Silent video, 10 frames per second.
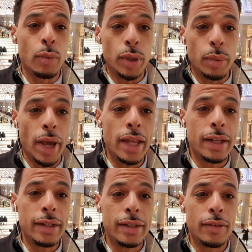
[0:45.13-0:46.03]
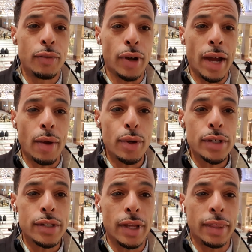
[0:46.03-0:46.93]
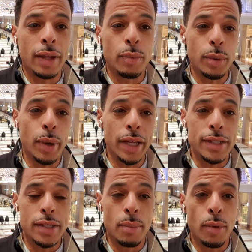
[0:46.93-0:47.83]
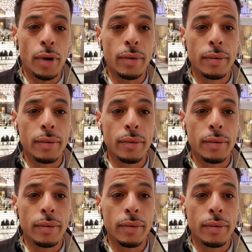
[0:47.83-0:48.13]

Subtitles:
waited for hours, and then we waited some more.